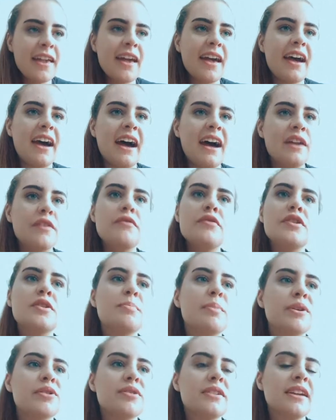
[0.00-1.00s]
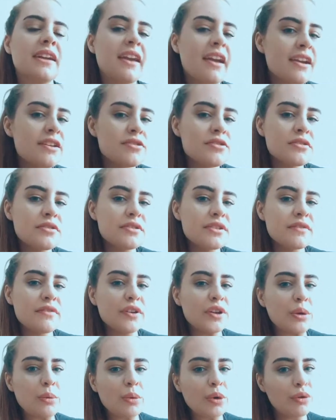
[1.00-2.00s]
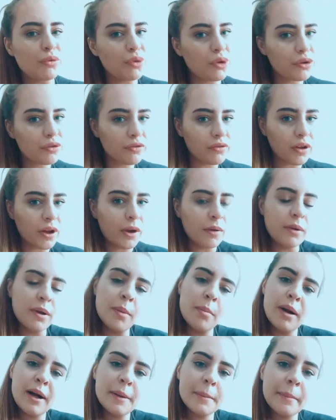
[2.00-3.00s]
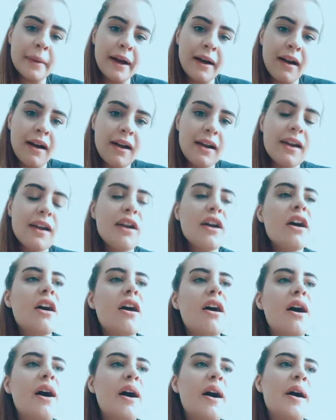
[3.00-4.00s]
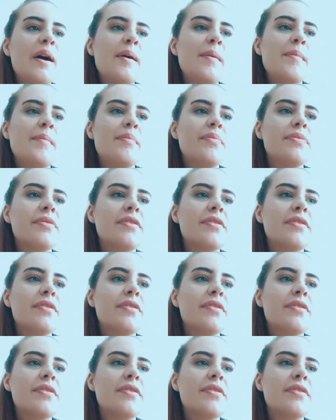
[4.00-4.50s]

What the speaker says: and for special occasions if I don't want to rock flow in a backpack. Yeah.